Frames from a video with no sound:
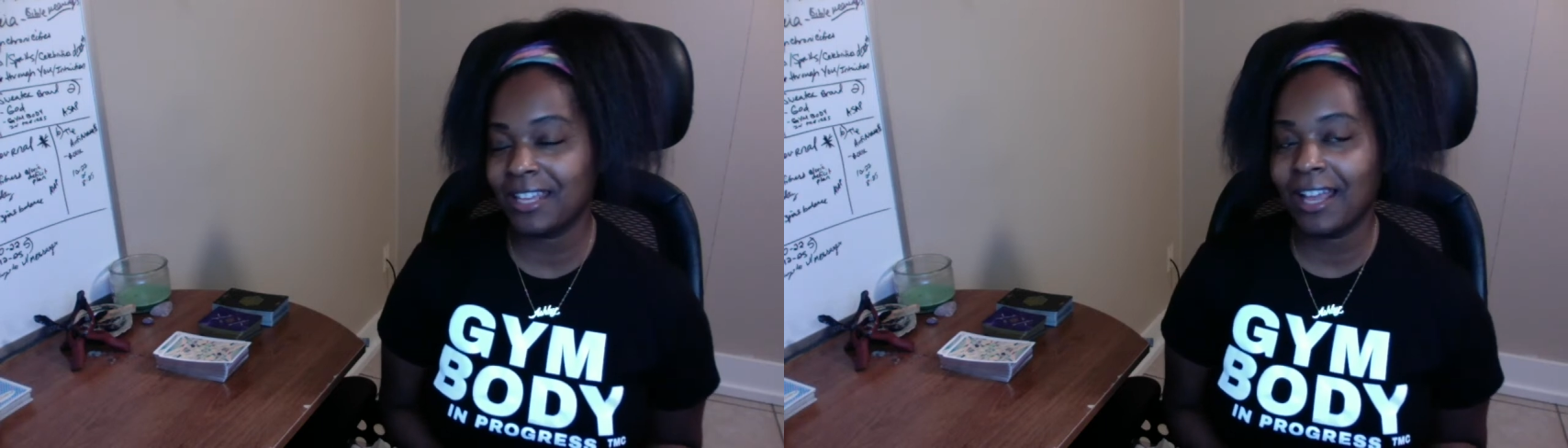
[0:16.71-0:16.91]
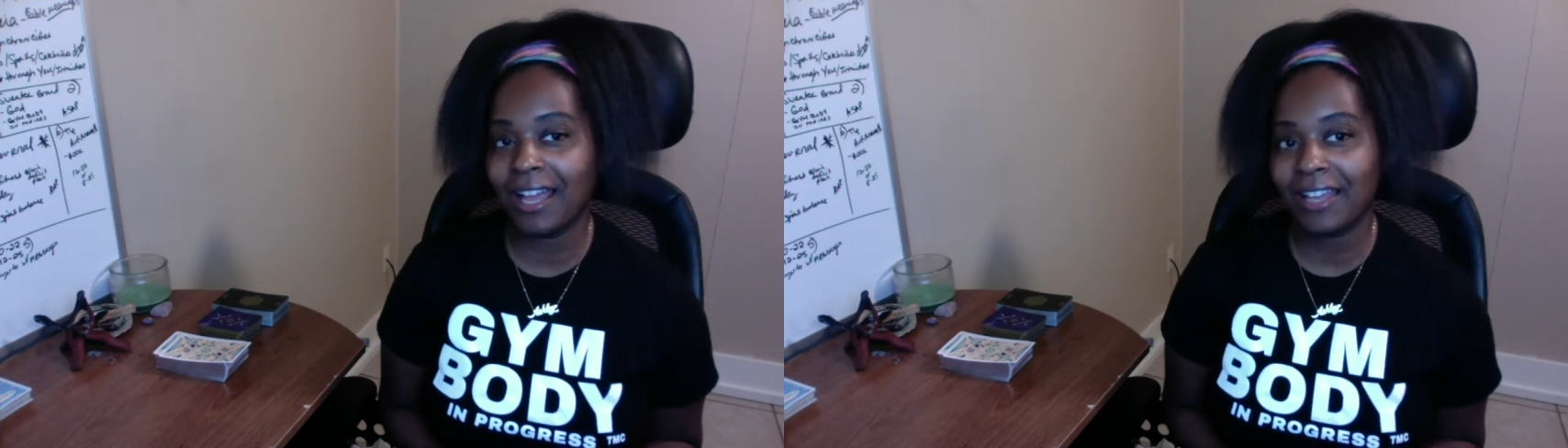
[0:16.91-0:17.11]

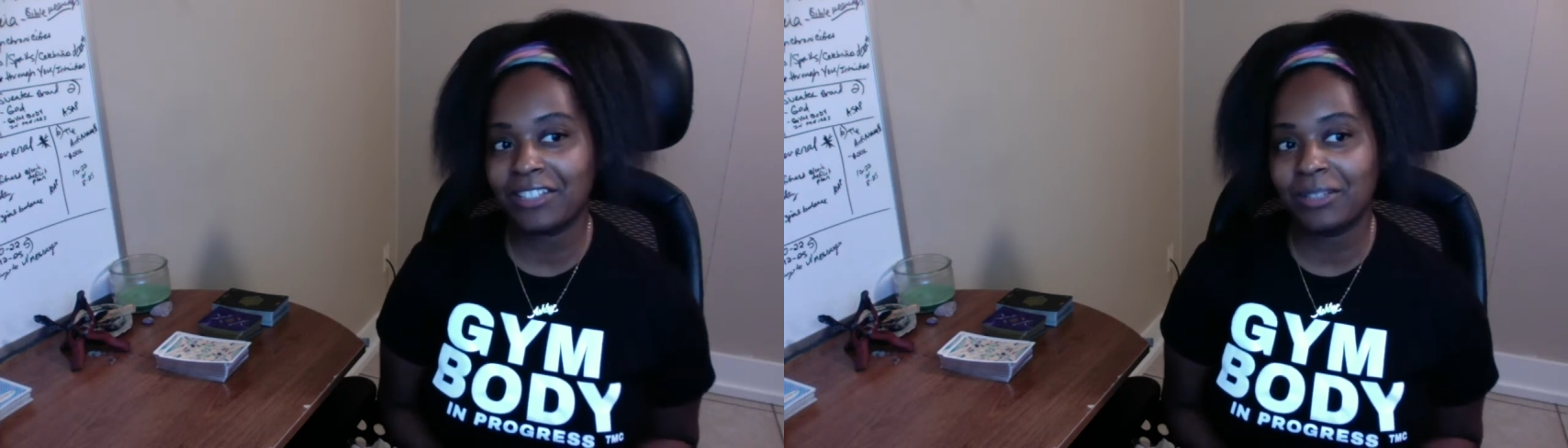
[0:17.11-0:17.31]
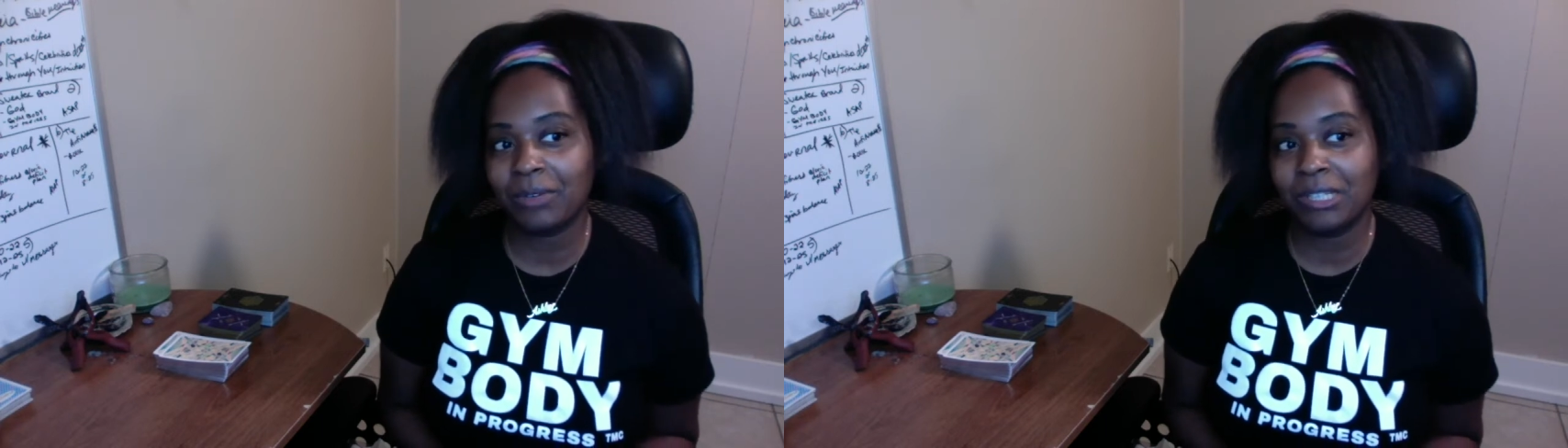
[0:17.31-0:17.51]
I
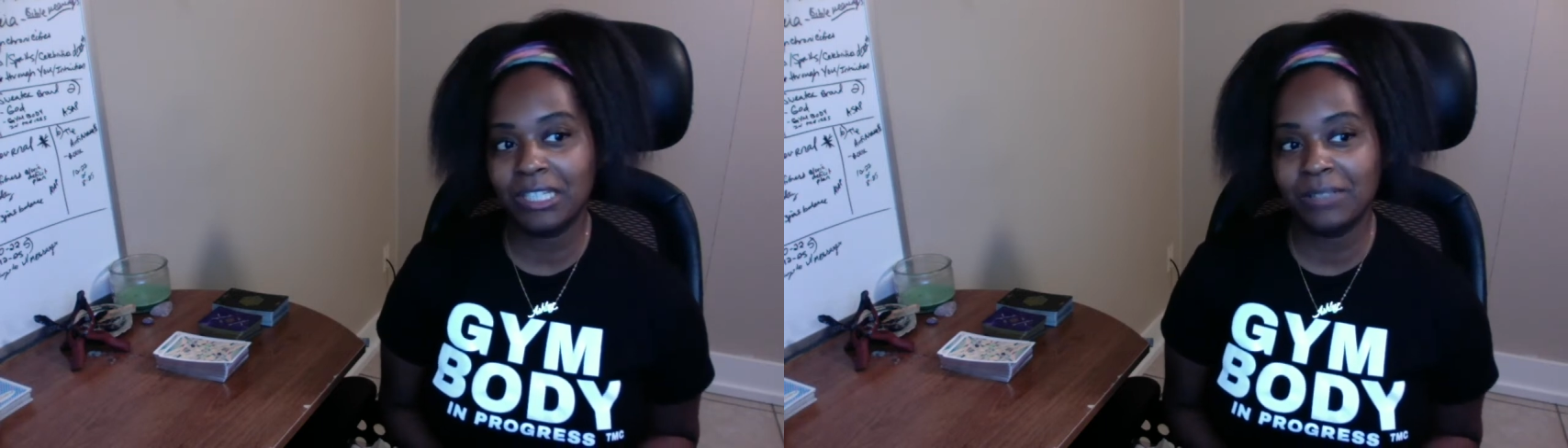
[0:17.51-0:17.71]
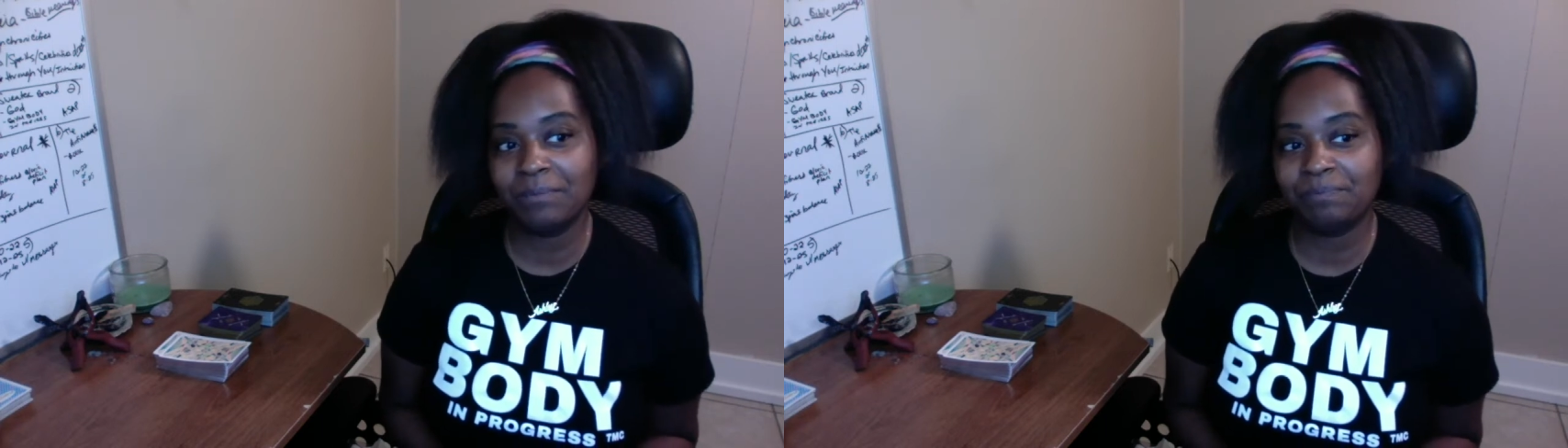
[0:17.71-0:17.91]
actually want
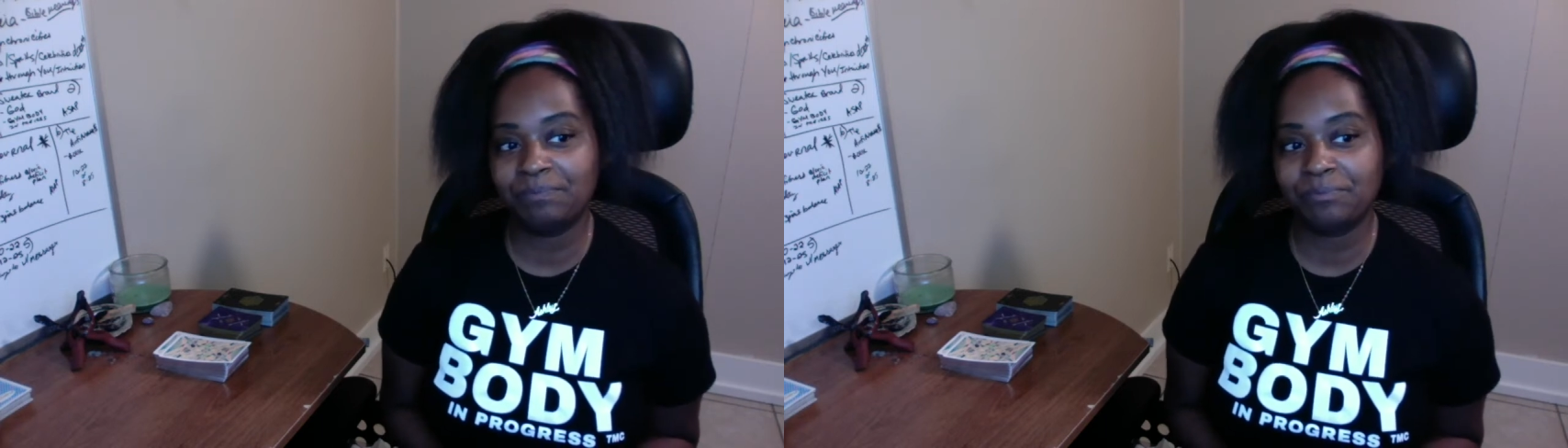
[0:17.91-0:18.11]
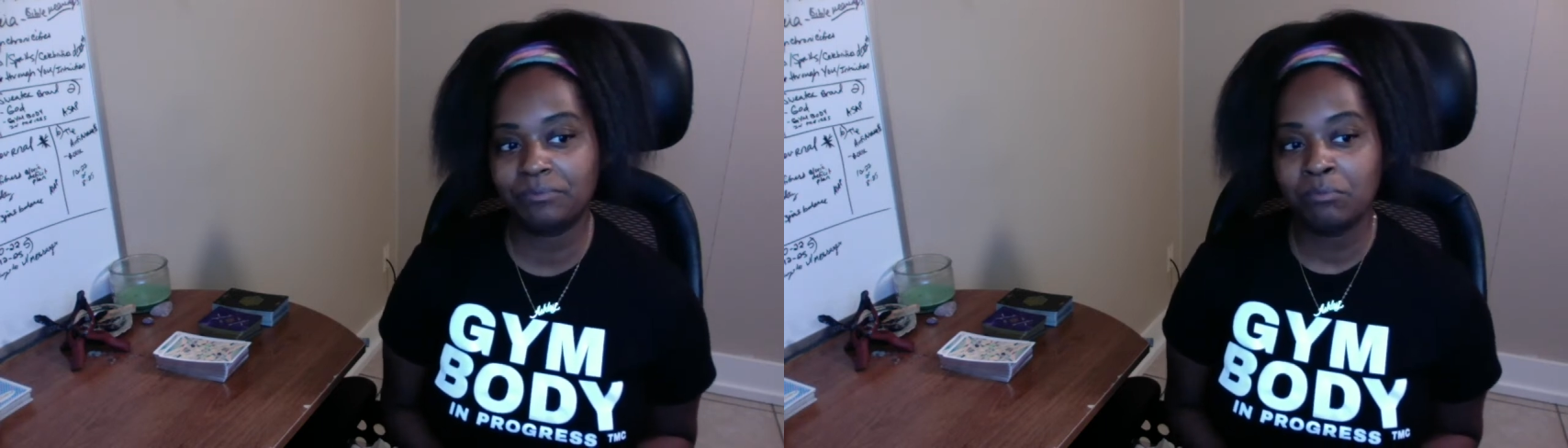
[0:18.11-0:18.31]

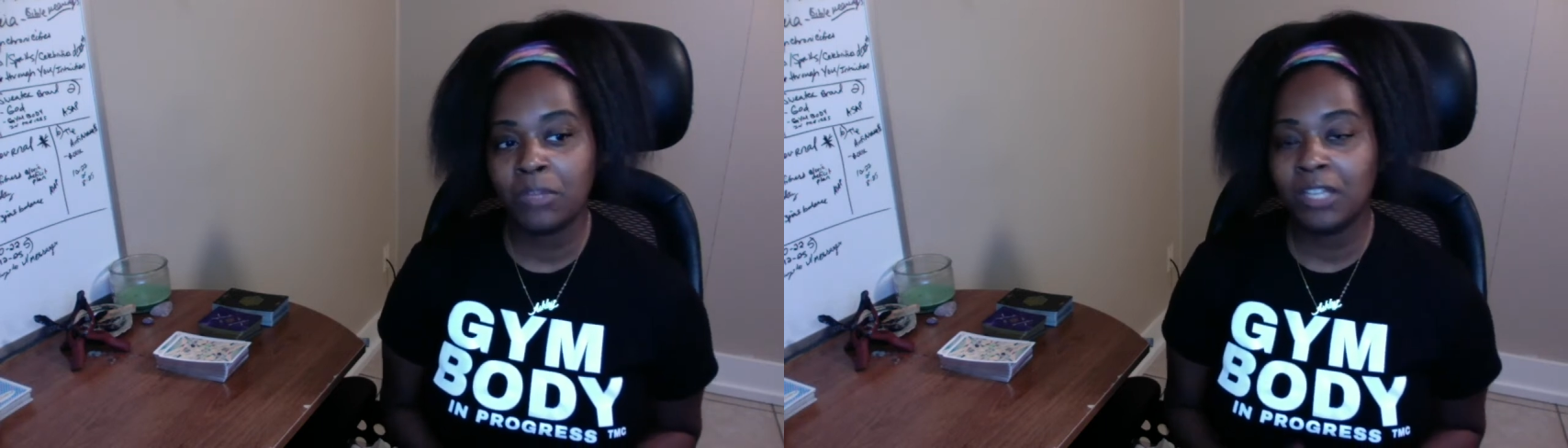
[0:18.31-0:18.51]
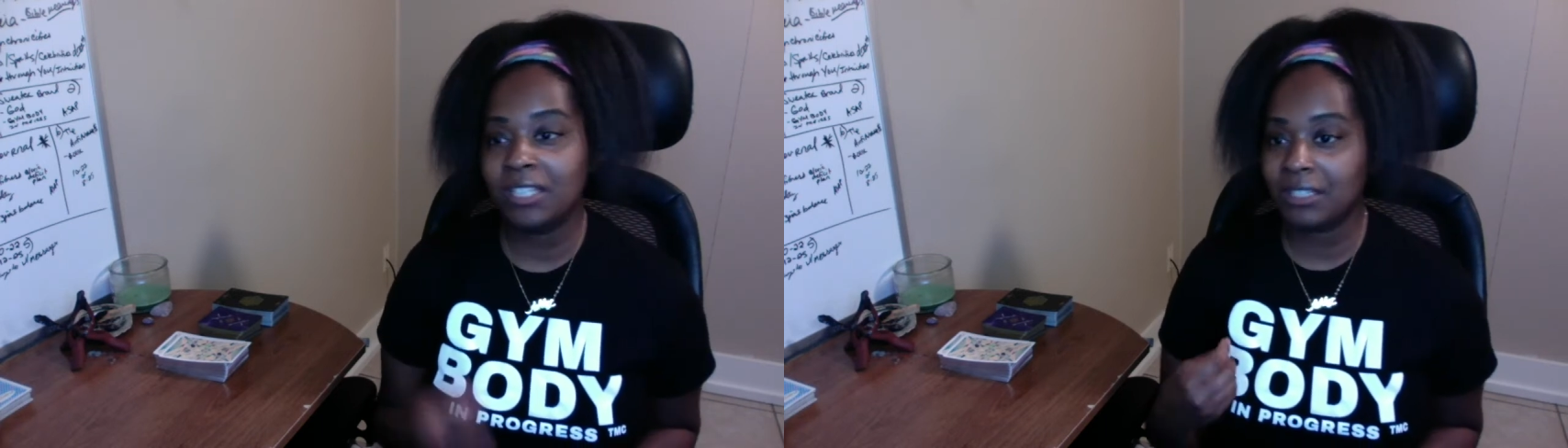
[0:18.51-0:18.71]

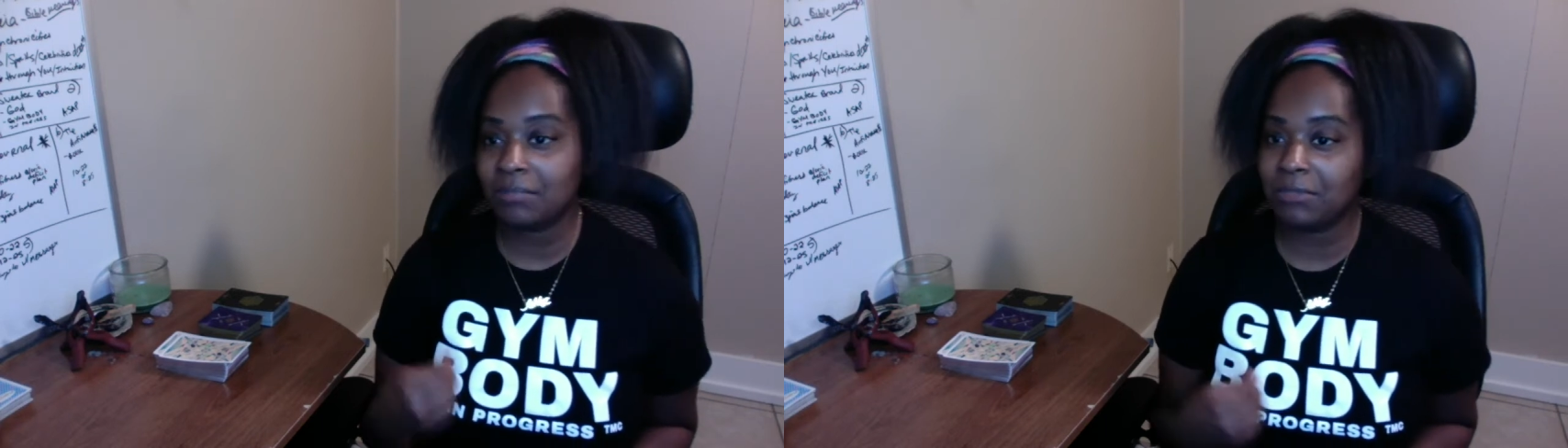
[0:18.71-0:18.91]
to dig